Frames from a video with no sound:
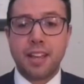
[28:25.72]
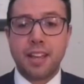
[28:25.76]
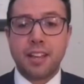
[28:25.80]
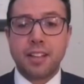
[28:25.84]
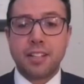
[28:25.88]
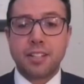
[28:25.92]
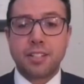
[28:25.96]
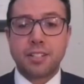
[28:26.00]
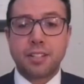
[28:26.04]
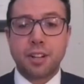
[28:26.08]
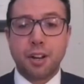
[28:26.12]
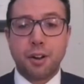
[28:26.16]

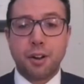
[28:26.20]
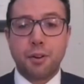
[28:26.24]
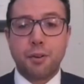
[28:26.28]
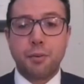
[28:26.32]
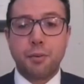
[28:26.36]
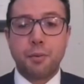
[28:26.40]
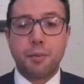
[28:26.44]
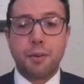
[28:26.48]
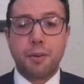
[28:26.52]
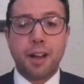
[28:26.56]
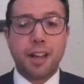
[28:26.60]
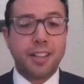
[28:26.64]

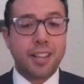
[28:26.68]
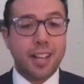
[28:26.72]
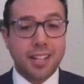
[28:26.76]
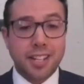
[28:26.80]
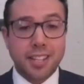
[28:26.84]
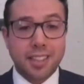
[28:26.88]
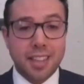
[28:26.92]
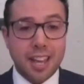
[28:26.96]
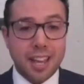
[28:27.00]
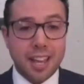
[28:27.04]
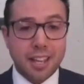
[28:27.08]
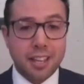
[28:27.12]
So I'd
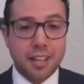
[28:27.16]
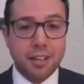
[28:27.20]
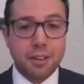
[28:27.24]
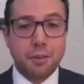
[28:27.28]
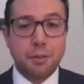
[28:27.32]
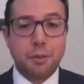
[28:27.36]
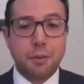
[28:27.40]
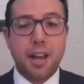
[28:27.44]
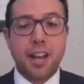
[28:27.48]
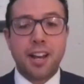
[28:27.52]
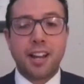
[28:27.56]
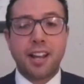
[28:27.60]
like to thank
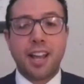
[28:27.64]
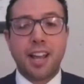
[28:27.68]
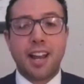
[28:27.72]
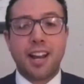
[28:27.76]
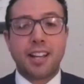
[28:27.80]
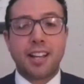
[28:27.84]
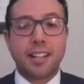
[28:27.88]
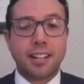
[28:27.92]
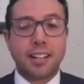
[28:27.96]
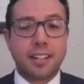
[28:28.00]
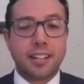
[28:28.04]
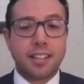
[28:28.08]
you, and again,
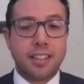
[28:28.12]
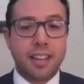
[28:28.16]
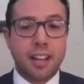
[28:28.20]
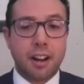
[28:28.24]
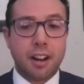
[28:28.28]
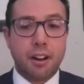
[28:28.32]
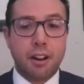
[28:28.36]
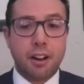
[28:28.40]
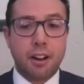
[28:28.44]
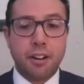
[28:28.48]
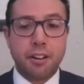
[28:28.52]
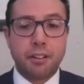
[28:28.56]
I'd like to thank
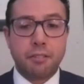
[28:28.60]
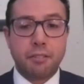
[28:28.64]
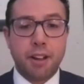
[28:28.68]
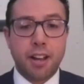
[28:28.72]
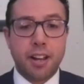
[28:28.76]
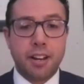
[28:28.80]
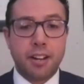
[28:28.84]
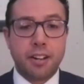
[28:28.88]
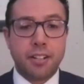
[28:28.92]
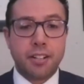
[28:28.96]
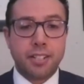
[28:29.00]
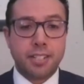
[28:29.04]
our
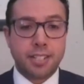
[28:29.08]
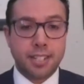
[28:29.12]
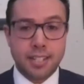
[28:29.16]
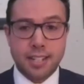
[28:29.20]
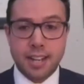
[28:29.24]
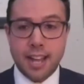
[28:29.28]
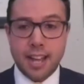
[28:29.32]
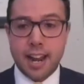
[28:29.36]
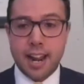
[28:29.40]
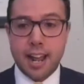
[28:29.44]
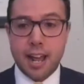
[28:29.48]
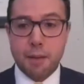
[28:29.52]
underwriters,
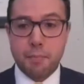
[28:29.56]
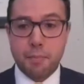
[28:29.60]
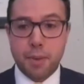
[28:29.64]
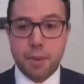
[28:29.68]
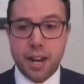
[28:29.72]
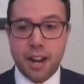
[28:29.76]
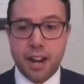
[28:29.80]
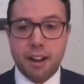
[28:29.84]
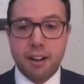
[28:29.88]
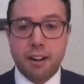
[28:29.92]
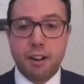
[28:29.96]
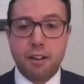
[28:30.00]
NetApp
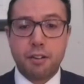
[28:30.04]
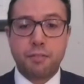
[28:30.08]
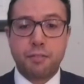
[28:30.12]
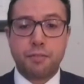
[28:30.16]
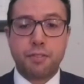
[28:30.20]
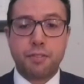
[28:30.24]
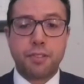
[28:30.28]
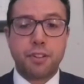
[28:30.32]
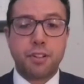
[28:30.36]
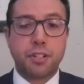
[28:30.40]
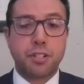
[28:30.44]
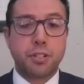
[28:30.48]
and Arrow,
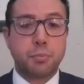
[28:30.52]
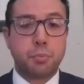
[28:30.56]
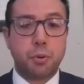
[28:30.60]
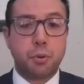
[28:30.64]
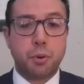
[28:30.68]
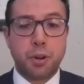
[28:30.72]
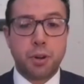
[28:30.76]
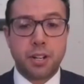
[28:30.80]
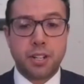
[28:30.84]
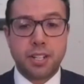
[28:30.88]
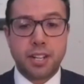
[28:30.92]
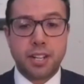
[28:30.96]
for their
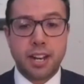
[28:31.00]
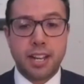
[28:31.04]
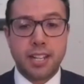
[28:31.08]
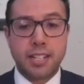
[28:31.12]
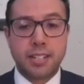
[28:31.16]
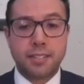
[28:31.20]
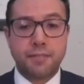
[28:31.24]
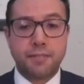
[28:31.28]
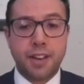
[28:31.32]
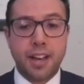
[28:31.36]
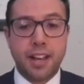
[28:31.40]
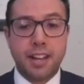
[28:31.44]
support in
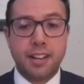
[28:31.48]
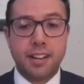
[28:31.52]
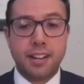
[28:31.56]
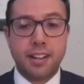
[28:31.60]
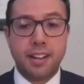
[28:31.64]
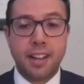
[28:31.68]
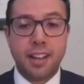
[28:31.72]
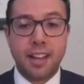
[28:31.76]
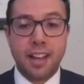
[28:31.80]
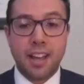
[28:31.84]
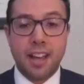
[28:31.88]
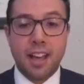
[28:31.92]
today's event.
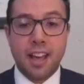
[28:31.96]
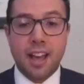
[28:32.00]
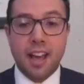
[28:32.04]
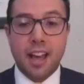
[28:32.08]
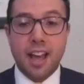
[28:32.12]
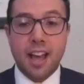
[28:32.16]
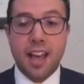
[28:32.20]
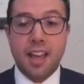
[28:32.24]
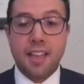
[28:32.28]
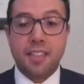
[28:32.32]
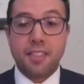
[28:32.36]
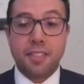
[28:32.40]

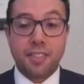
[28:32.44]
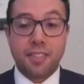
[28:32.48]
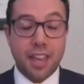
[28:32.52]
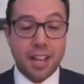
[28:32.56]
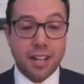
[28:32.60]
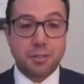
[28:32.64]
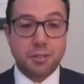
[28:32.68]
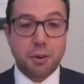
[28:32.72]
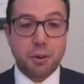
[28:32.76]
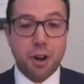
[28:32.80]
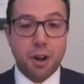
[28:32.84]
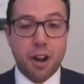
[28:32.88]
And
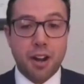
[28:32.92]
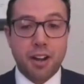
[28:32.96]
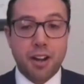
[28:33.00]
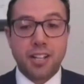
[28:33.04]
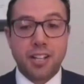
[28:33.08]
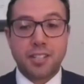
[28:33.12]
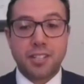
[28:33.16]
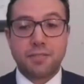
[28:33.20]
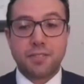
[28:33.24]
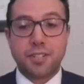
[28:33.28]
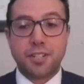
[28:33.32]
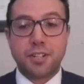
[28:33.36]
thanks to our
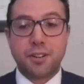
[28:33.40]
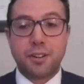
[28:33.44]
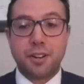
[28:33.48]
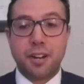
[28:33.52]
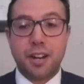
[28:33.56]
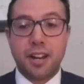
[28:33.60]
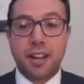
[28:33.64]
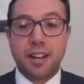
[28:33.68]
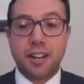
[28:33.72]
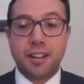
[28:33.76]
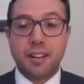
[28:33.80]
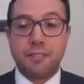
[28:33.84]
audience for
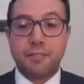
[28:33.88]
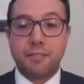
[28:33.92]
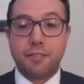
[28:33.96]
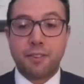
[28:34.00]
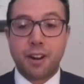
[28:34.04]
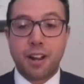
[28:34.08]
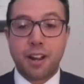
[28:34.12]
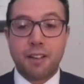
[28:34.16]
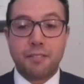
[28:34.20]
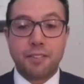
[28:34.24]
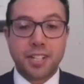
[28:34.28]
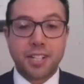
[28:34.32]
tuning in.
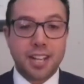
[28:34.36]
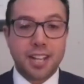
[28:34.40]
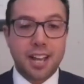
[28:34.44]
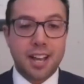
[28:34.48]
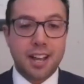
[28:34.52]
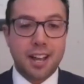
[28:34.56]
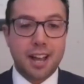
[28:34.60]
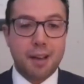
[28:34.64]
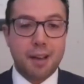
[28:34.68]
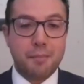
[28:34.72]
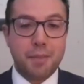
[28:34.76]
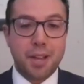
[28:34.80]
For
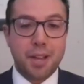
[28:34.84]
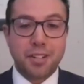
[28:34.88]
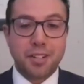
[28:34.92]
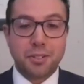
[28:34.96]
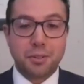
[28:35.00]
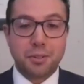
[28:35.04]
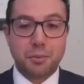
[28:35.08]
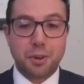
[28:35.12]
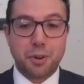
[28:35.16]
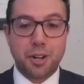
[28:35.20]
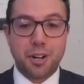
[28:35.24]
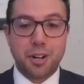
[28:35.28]
GovExec, I'm
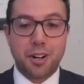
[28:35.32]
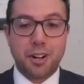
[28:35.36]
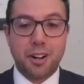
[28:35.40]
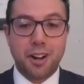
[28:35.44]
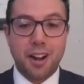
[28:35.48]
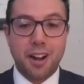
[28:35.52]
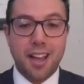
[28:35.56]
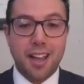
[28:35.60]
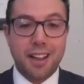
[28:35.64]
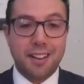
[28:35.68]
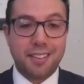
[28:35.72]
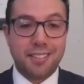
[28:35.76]
Andrew
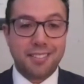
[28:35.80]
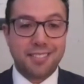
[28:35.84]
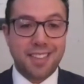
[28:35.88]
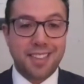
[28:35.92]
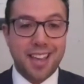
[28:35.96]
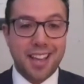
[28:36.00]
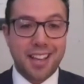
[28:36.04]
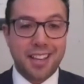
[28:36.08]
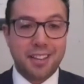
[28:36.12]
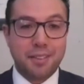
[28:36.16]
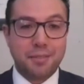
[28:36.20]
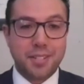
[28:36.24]
Werner, and
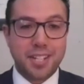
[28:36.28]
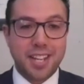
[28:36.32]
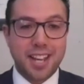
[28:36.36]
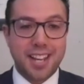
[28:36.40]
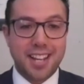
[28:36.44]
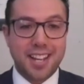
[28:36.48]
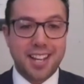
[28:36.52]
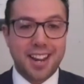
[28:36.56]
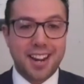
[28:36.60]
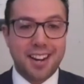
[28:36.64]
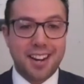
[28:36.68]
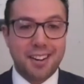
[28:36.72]
thank you and
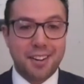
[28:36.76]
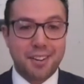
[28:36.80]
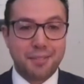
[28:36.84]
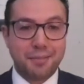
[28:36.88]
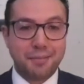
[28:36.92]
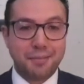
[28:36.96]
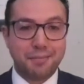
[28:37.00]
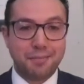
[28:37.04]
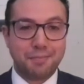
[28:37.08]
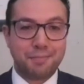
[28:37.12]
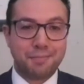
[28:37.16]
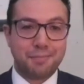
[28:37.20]
take care.
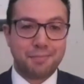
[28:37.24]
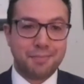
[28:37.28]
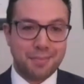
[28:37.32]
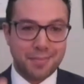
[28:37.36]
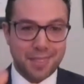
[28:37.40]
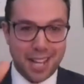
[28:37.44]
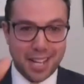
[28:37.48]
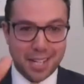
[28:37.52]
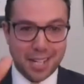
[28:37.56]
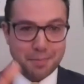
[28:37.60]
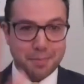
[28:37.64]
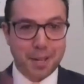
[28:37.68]

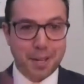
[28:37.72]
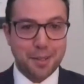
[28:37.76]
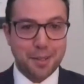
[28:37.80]
Thanks, Bill.